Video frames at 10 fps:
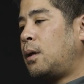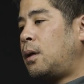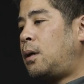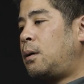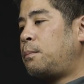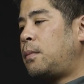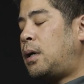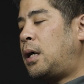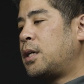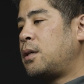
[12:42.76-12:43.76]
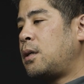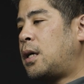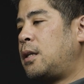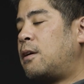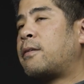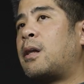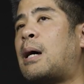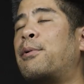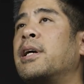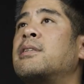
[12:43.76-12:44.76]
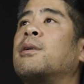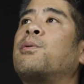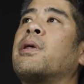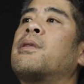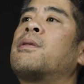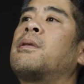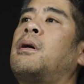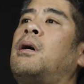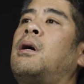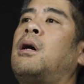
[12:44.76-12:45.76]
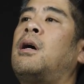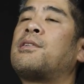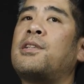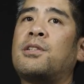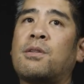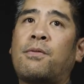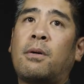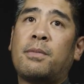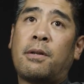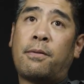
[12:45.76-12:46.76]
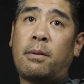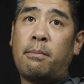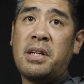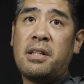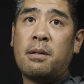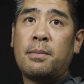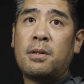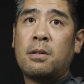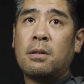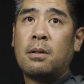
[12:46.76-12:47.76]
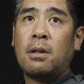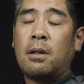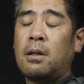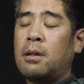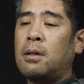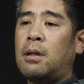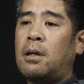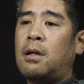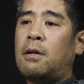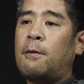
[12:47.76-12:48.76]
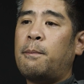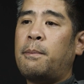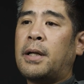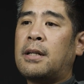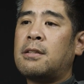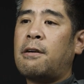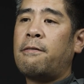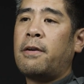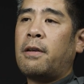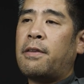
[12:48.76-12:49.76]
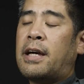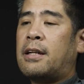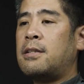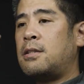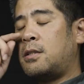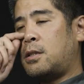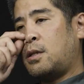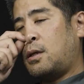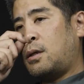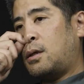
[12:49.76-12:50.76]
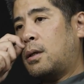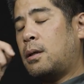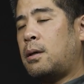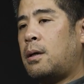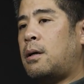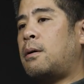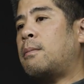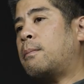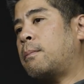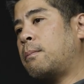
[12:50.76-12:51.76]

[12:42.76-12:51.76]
I love collaborating with artists from different mediums because I feel that is, I